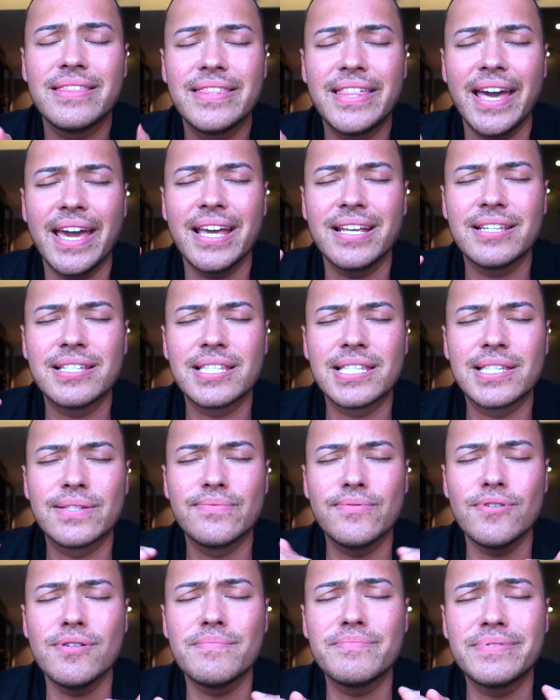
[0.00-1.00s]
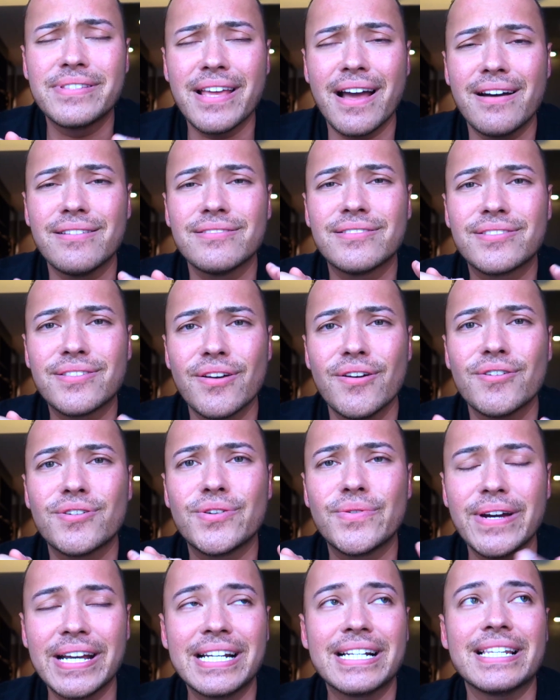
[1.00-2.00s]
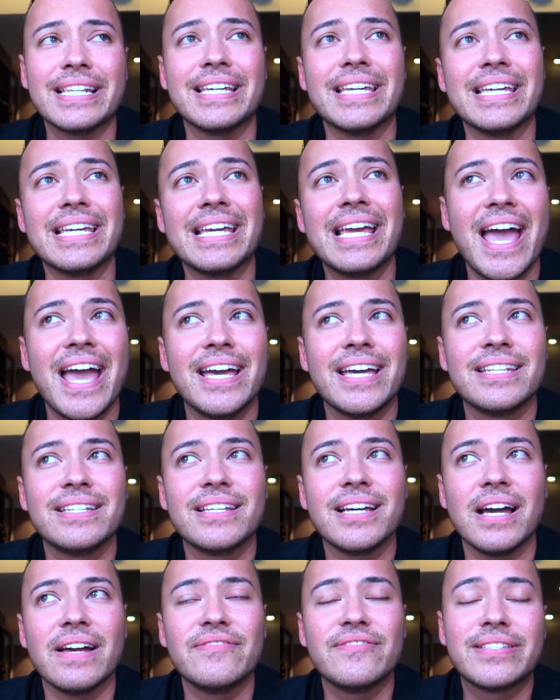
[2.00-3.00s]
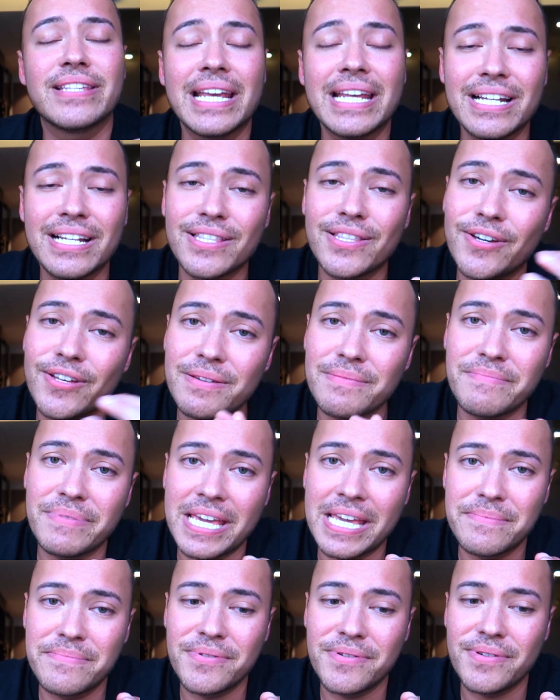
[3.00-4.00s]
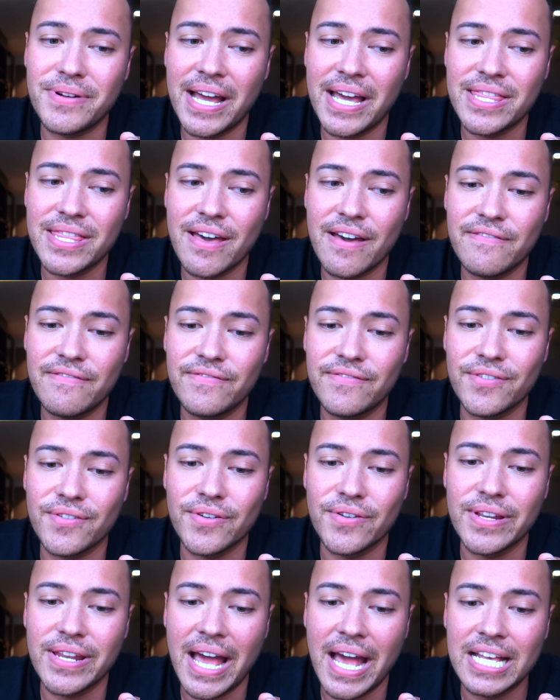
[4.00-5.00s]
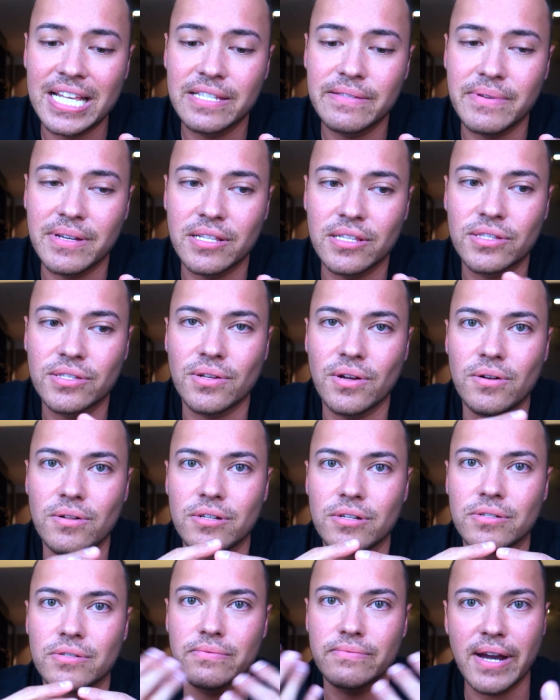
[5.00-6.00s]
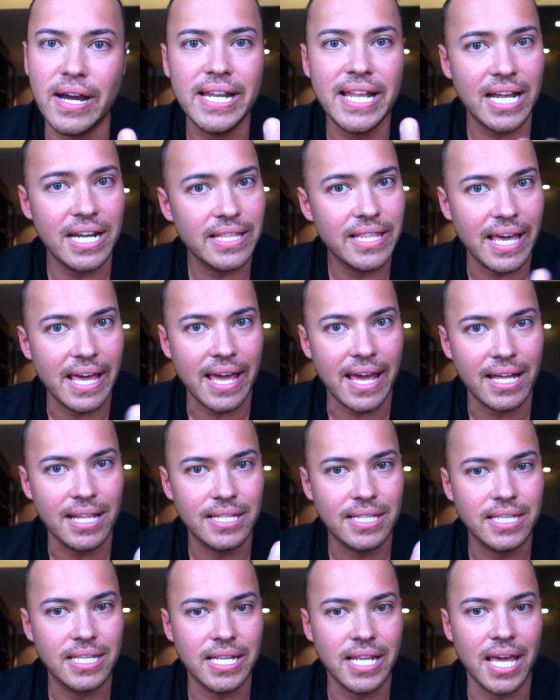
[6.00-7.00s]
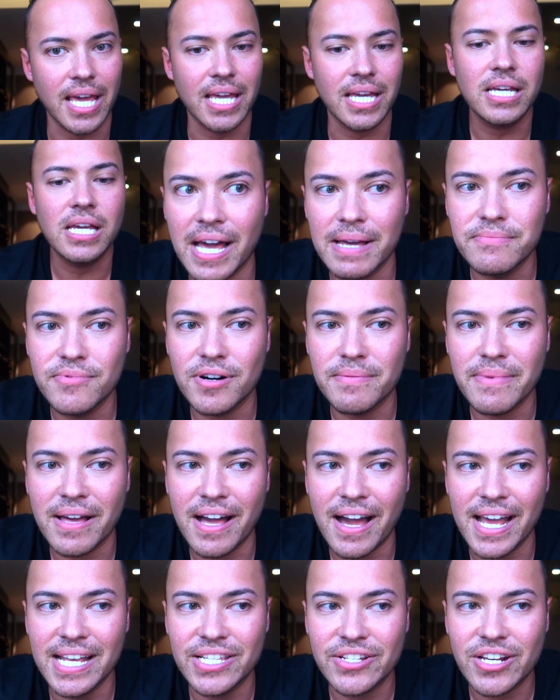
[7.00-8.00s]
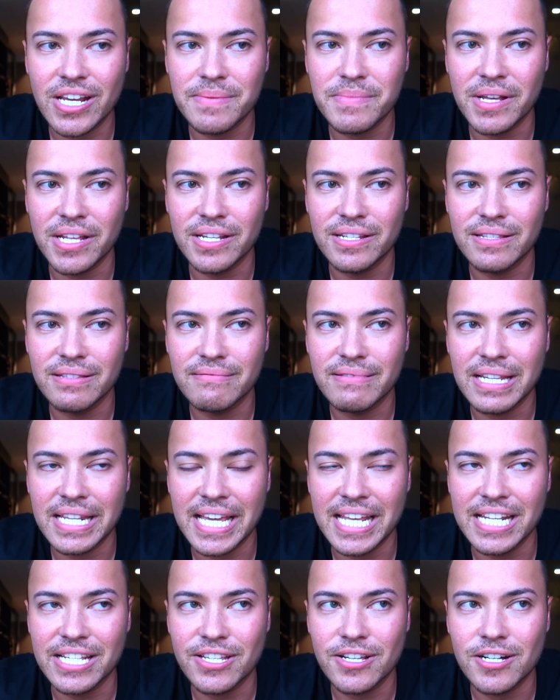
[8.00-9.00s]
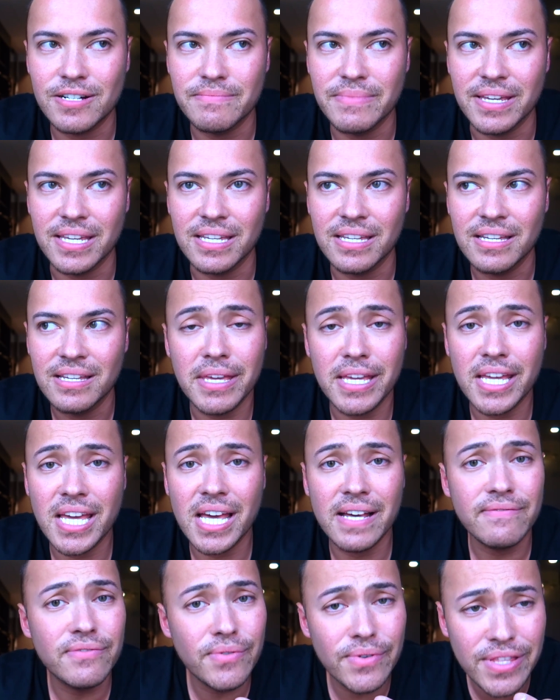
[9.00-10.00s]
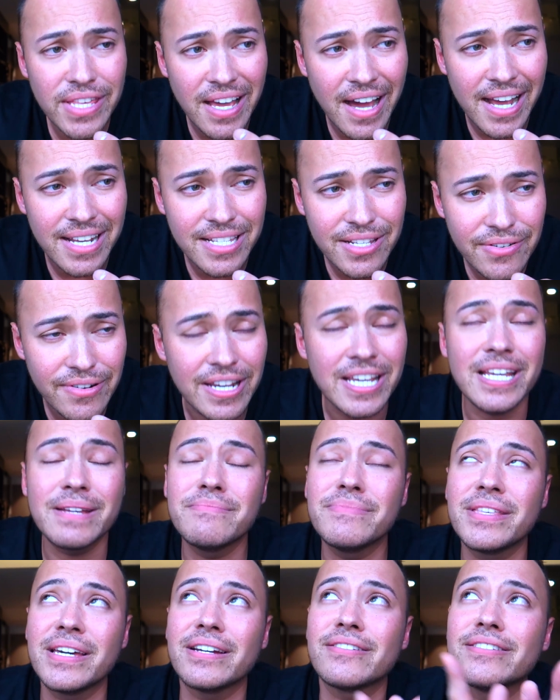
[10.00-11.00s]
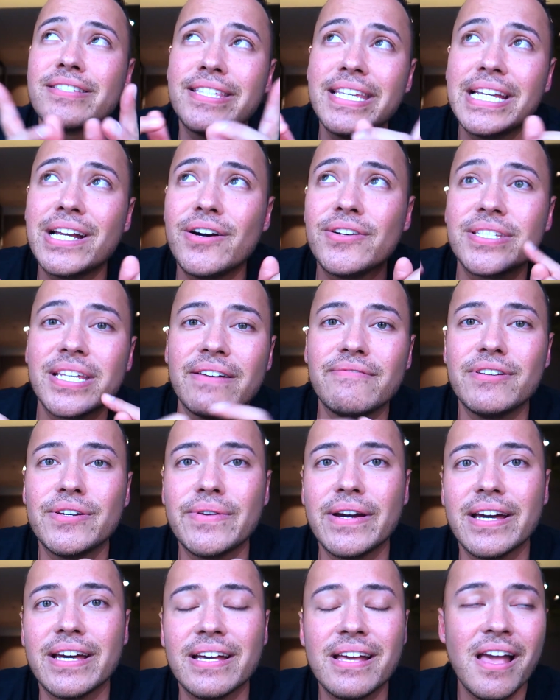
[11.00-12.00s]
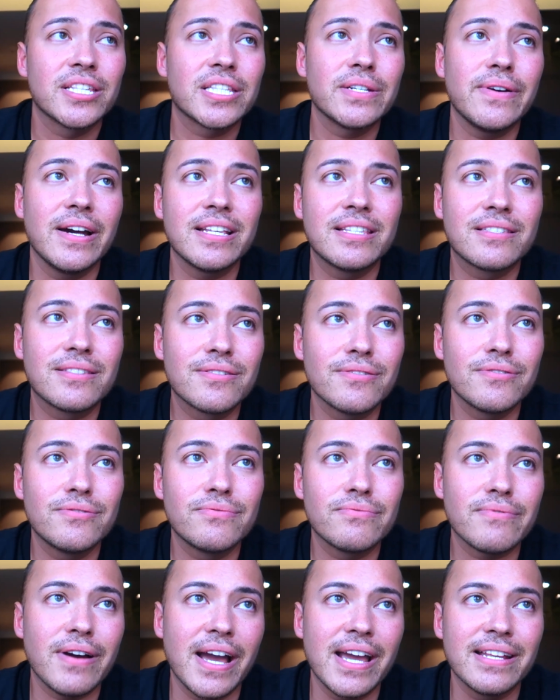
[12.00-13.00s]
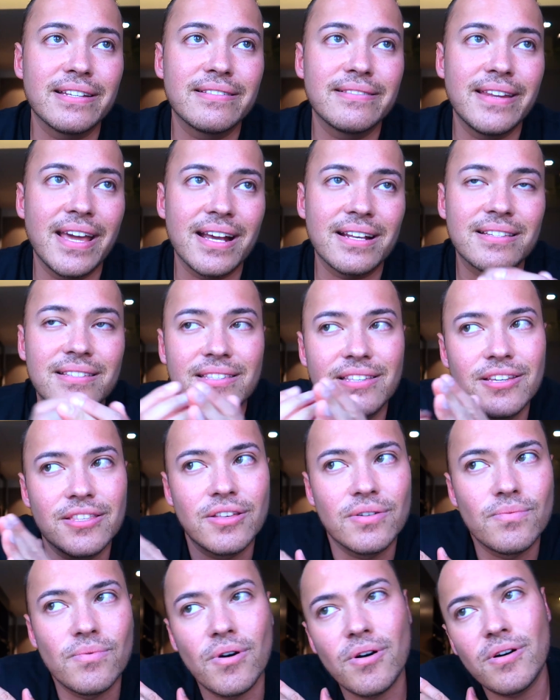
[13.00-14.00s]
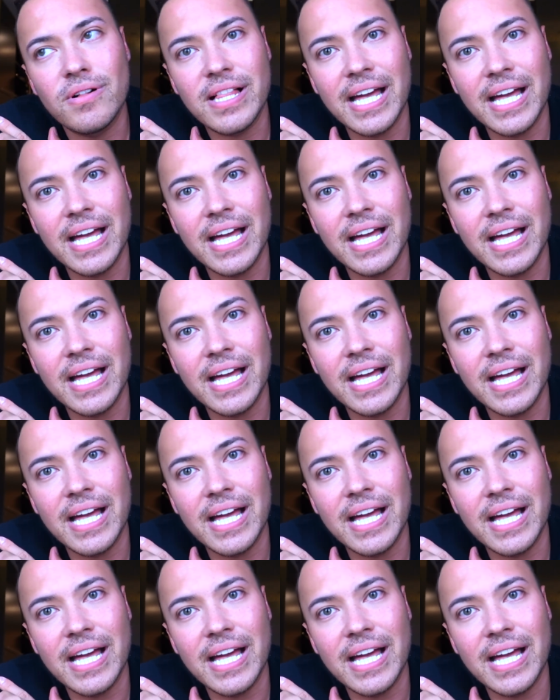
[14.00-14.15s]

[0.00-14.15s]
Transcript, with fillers: They swooped down so quickly, and I've seen a lot of people and their food has been stolen right out of their hands today. I bought my ice cream and the lady told me, be careful with your ice cream, there are seagulls everywhere. So I stood right next to the wall.